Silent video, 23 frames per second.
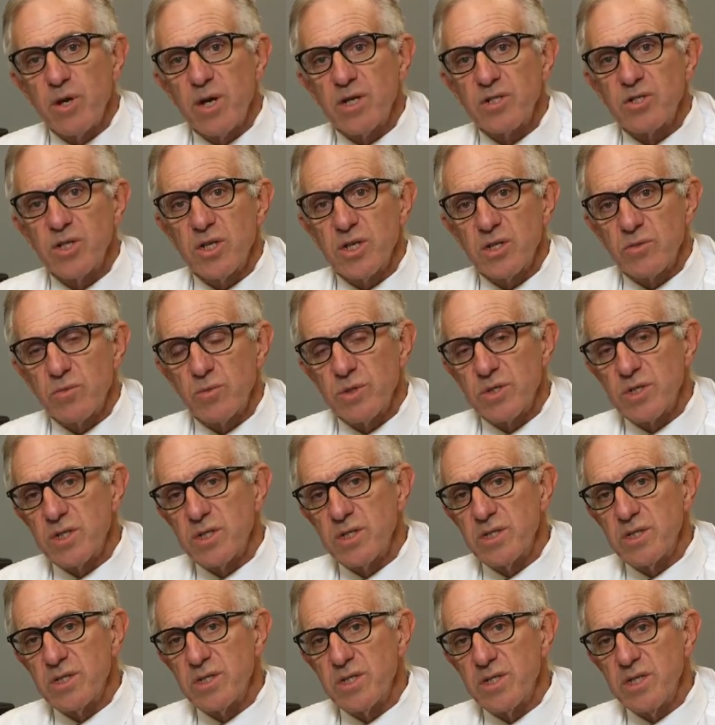Project was
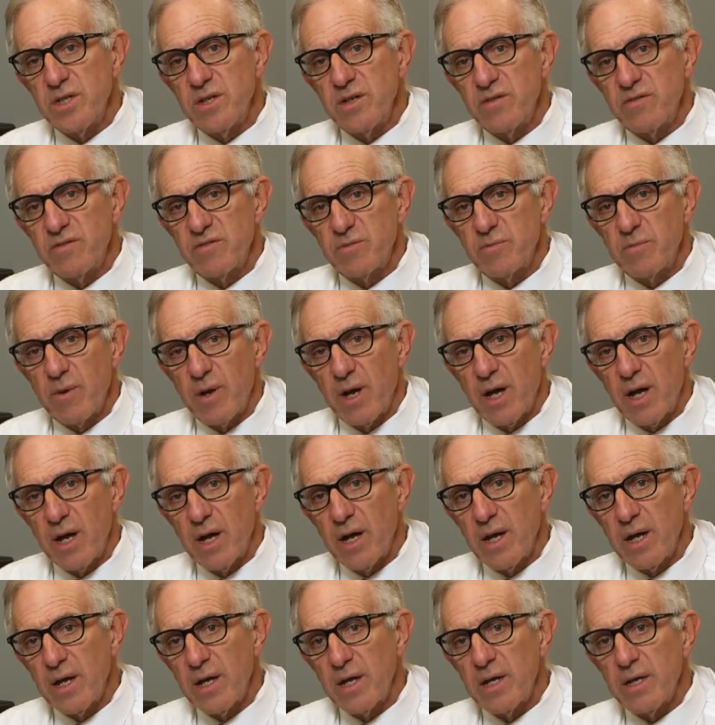conceived
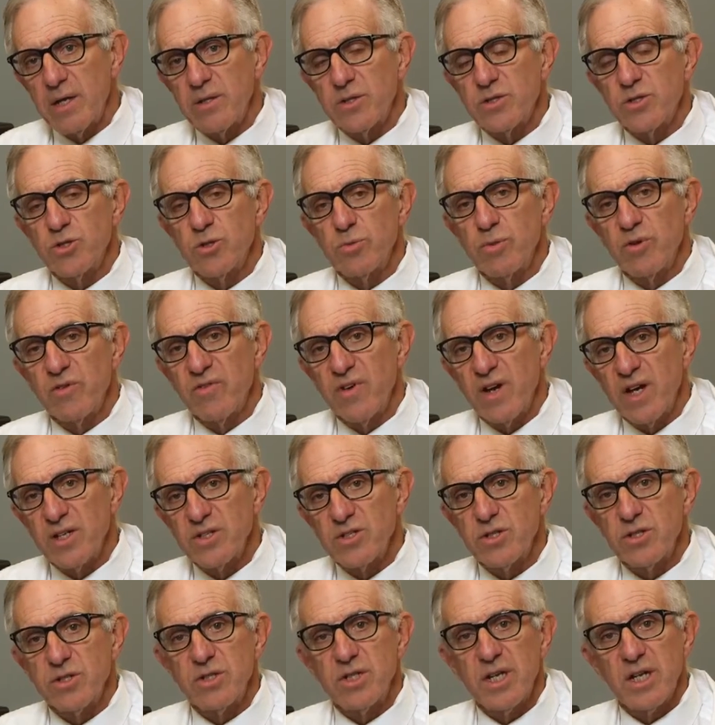by
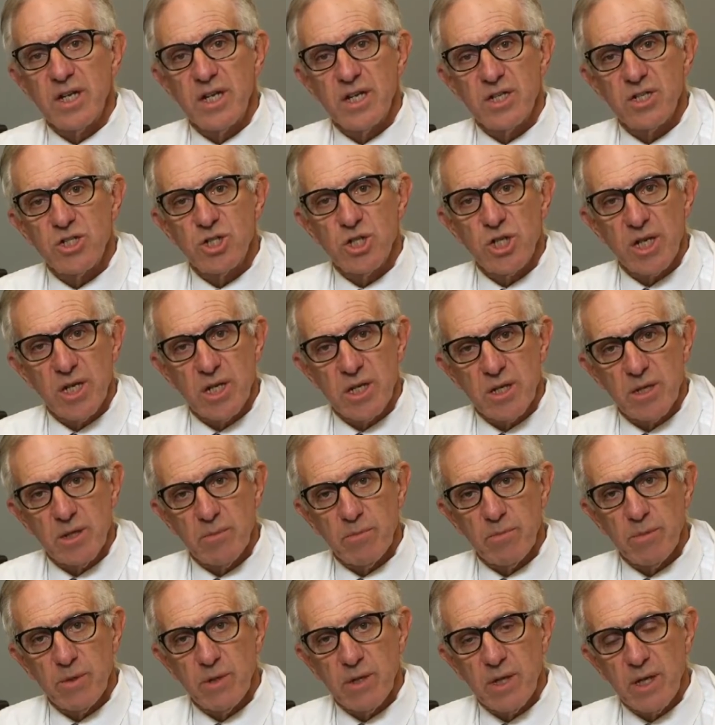Supervisor Diane
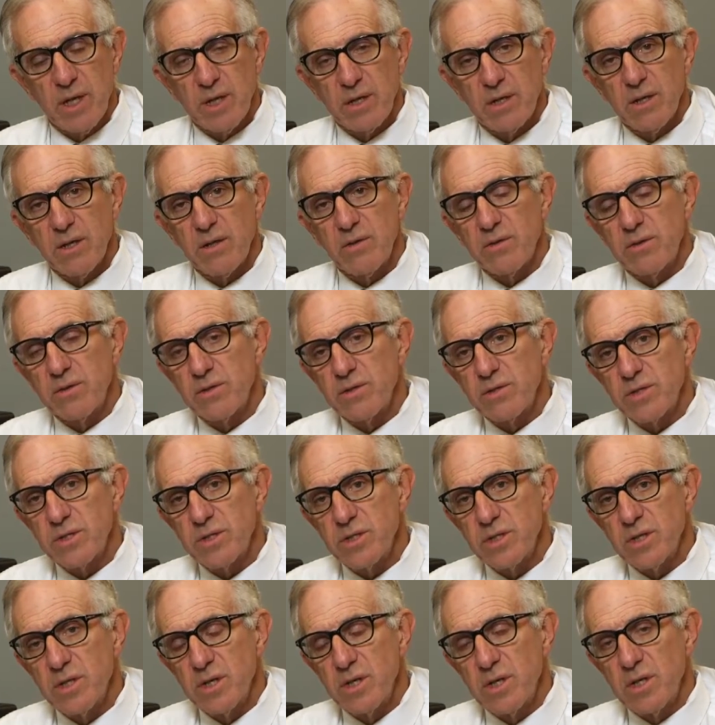Jacob and
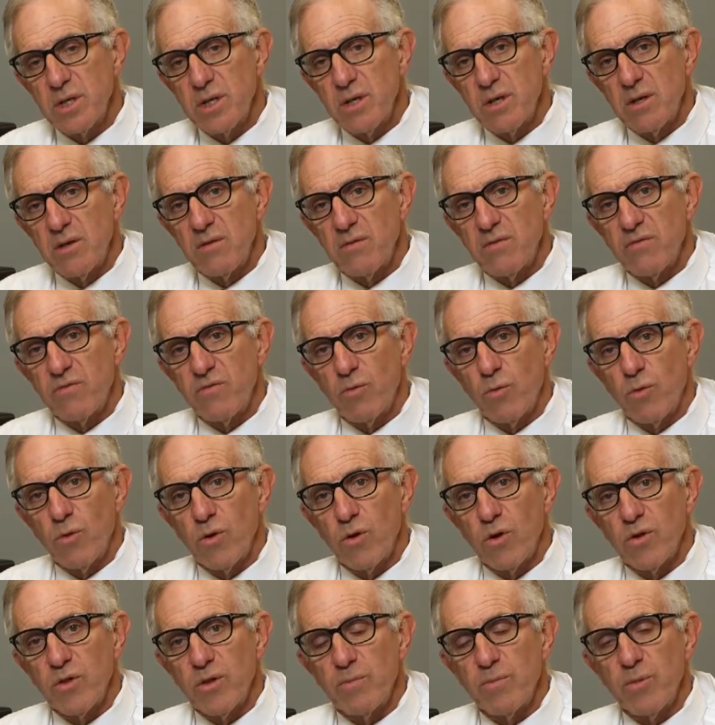others
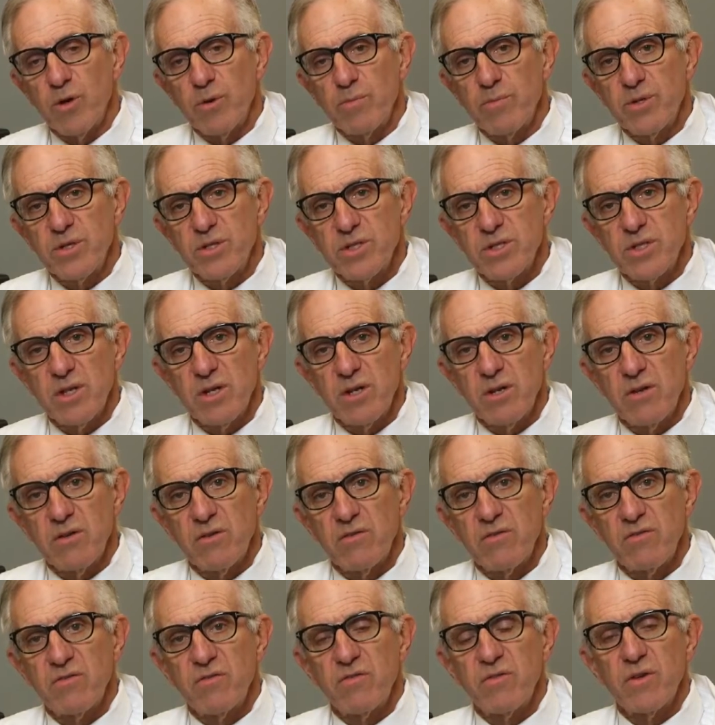for the purpose
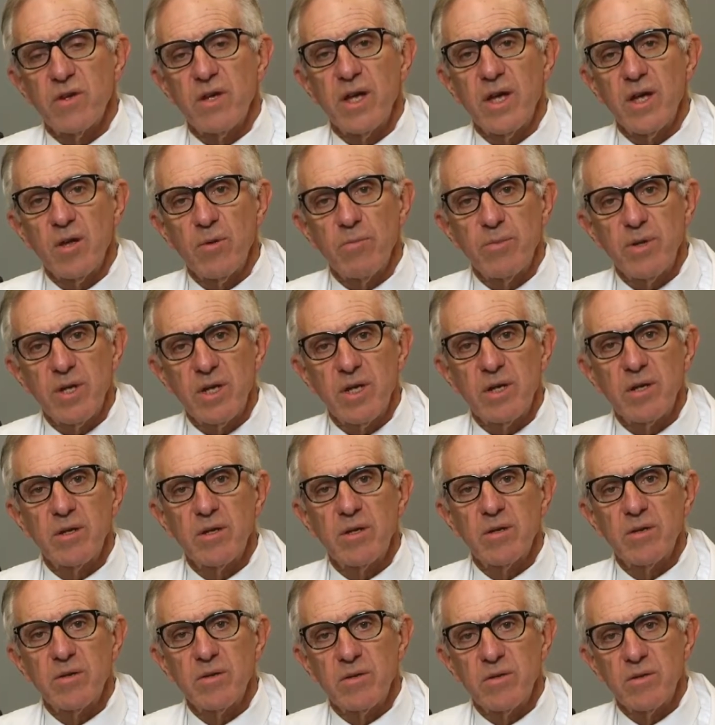of helping
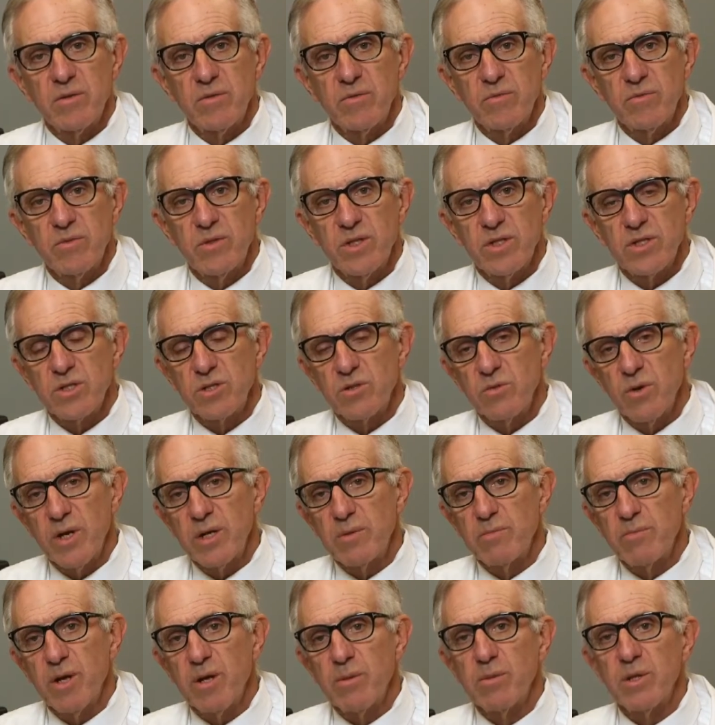this
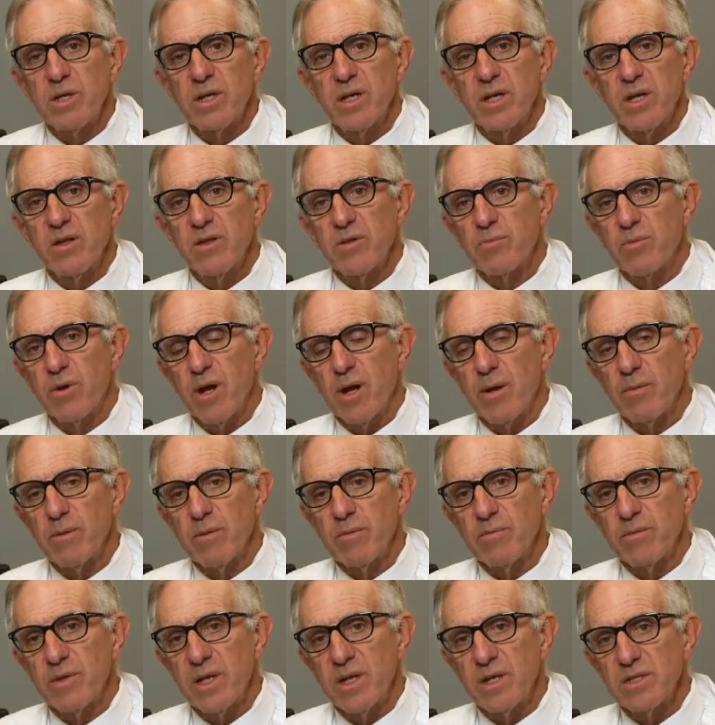great public health
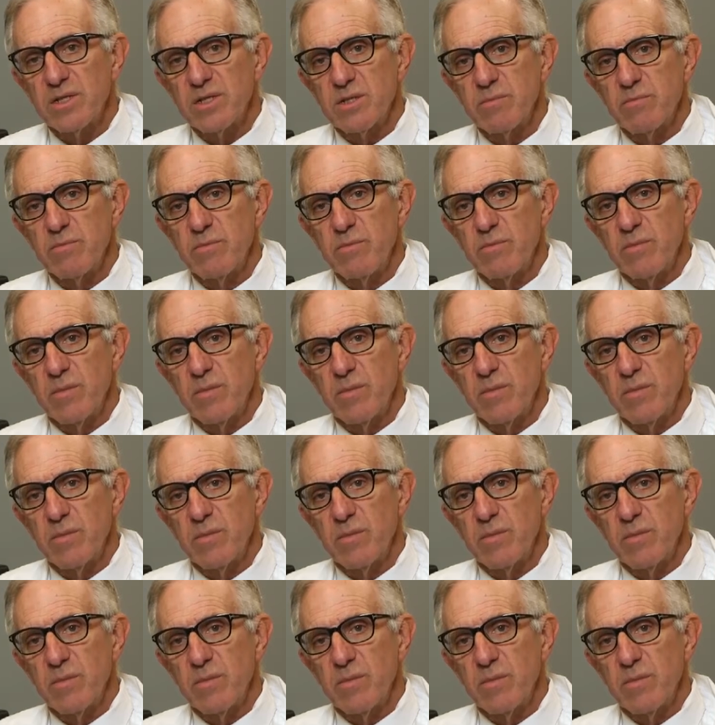problem that is